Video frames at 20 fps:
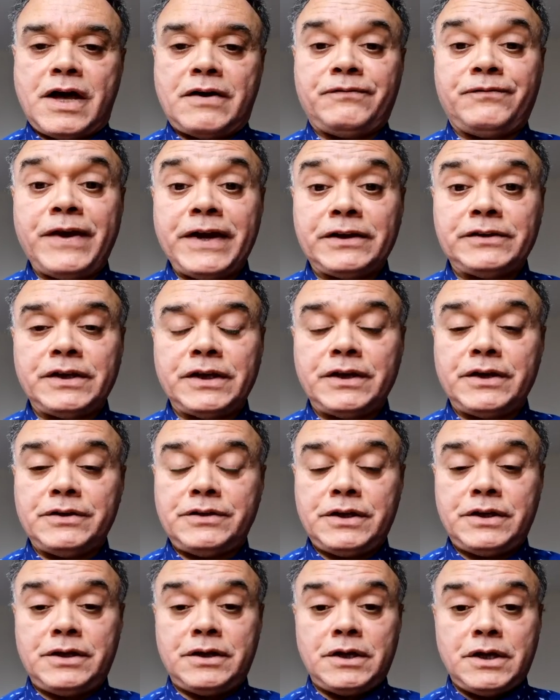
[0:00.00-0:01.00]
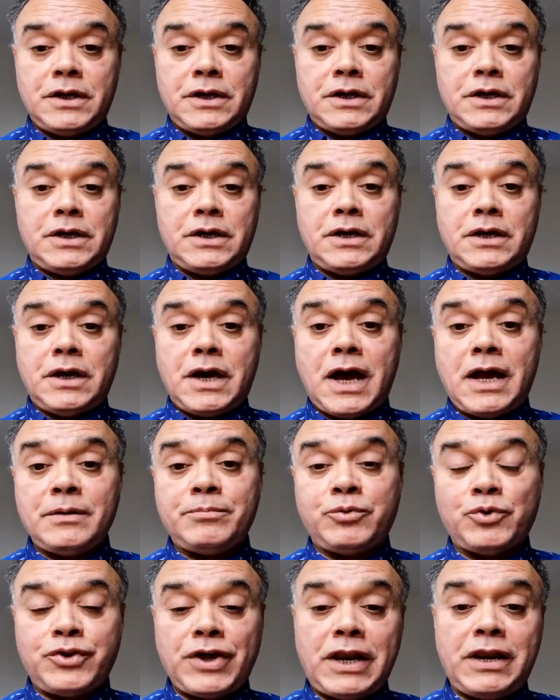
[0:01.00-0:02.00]
affecting the
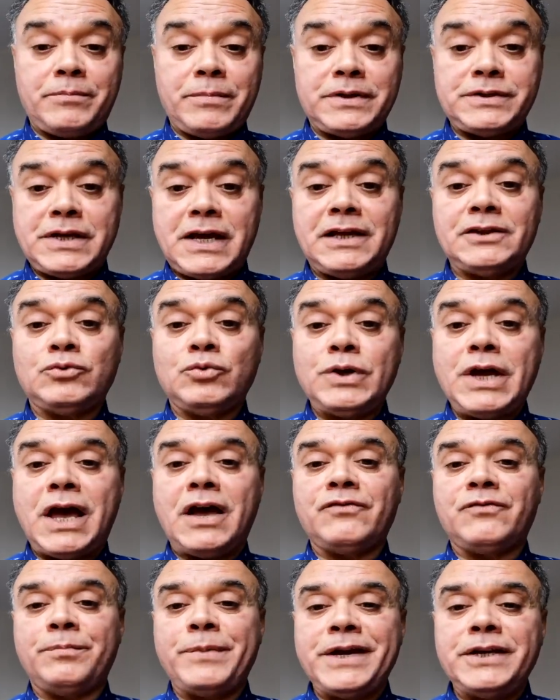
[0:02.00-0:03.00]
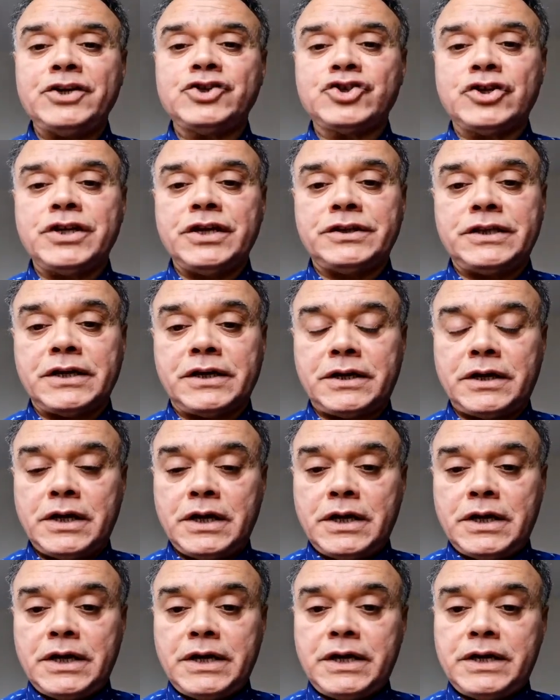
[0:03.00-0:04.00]
hypothalamus. And we have many genetic
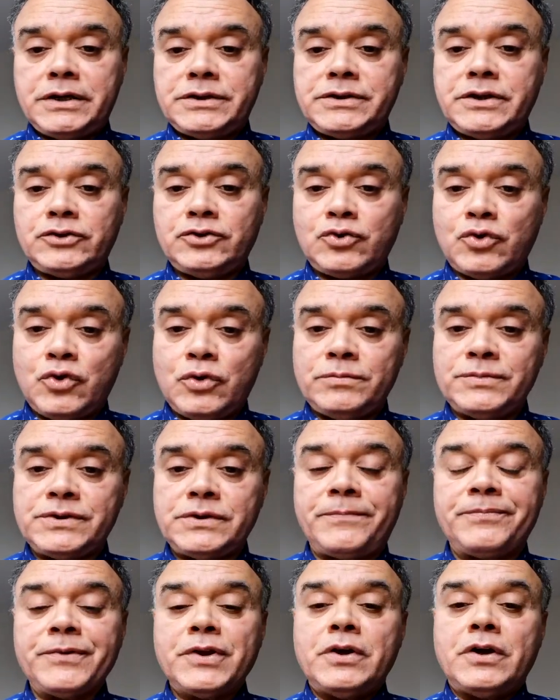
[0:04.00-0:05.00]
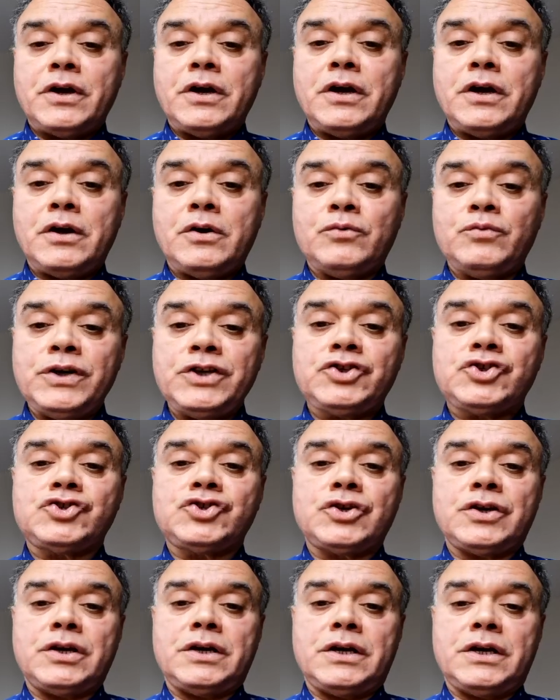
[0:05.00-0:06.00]
syndromes
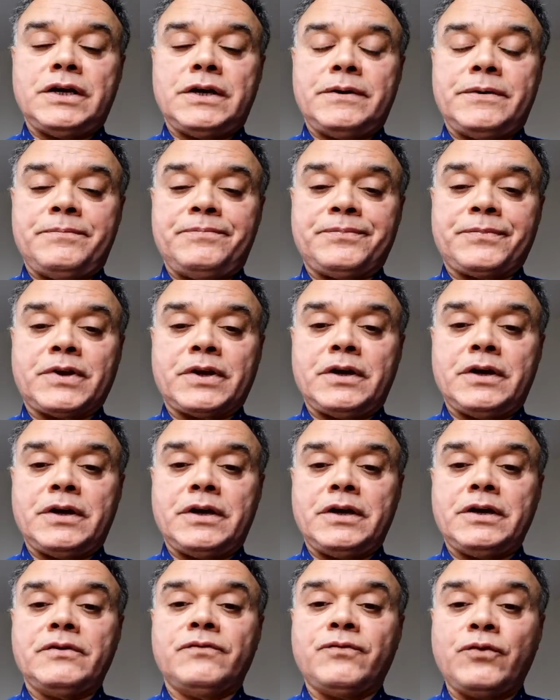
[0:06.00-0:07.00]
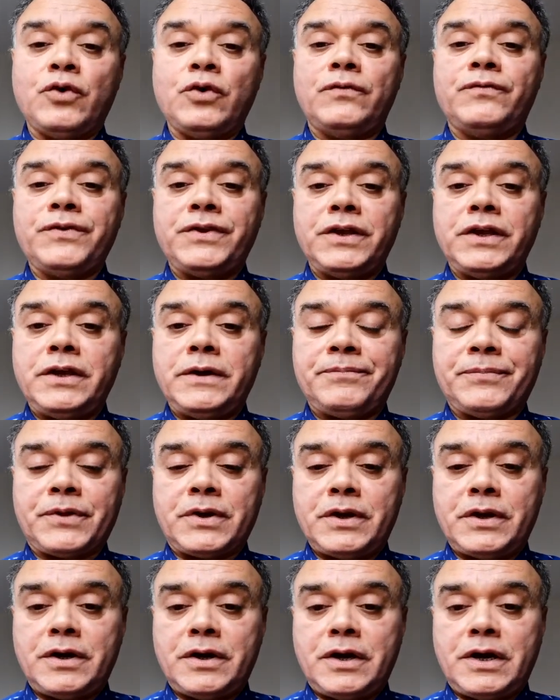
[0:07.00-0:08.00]
which involve the
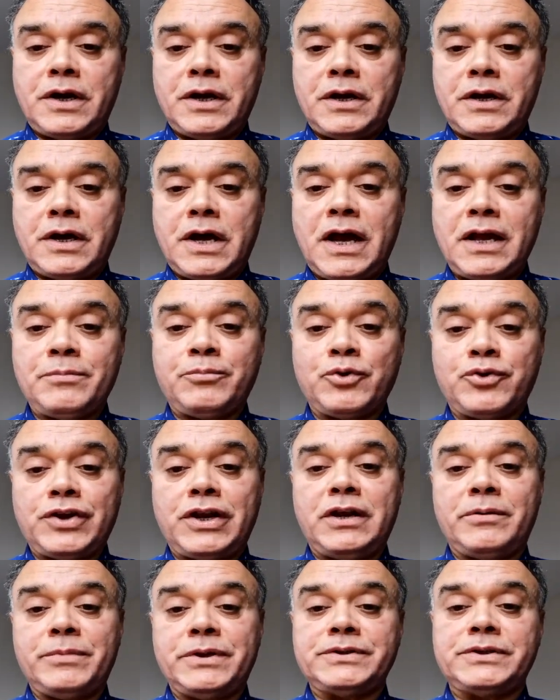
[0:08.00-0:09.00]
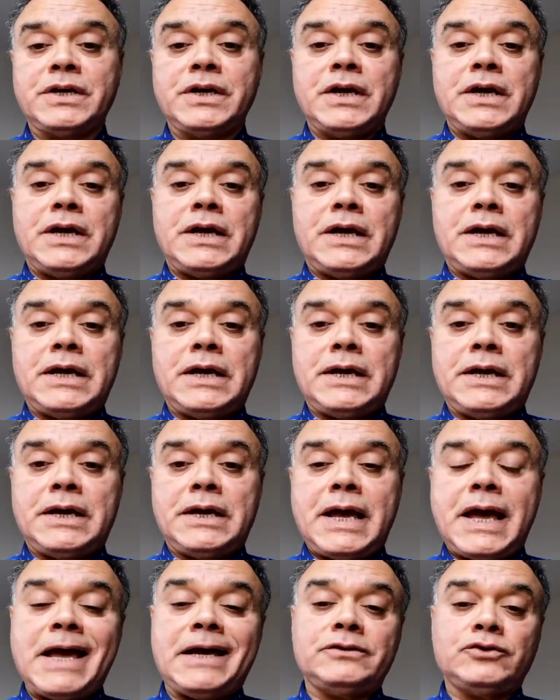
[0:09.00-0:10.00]
hypothalamus
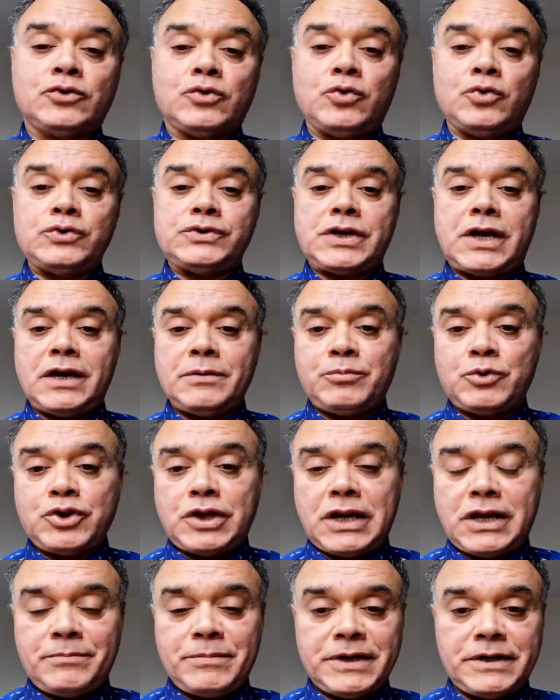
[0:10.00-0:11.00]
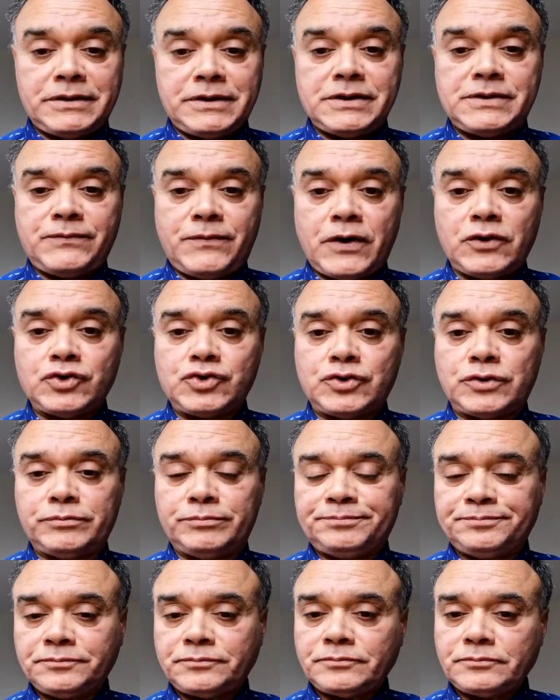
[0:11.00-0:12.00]
and cause hypothalamic
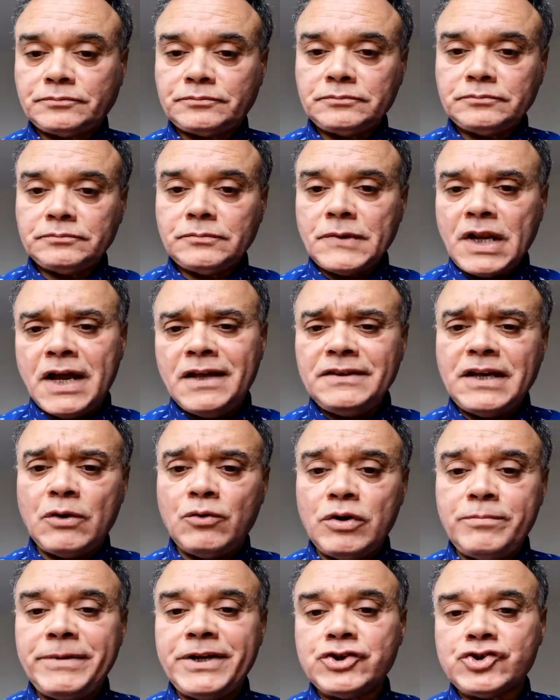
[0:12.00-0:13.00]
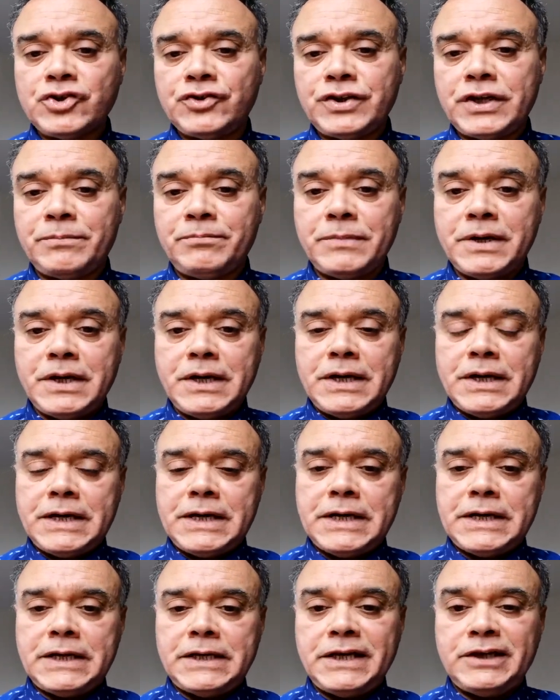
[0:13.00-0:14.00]
dysfunction. And I will mention them
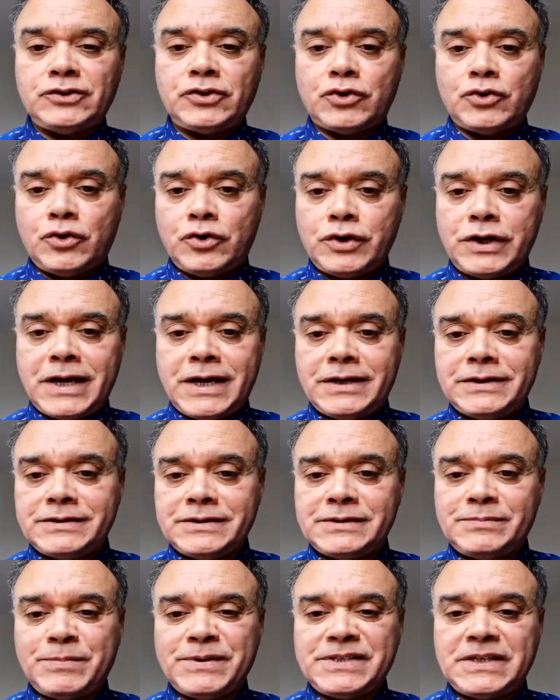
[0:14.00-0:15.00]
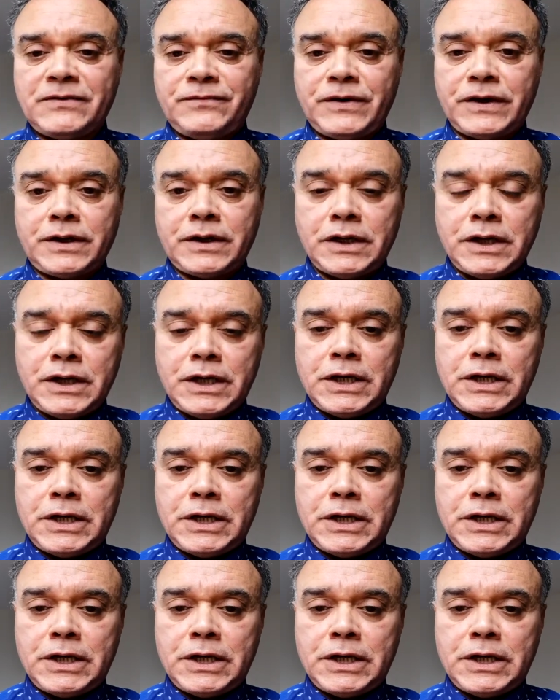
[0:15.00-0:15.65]
later on as specific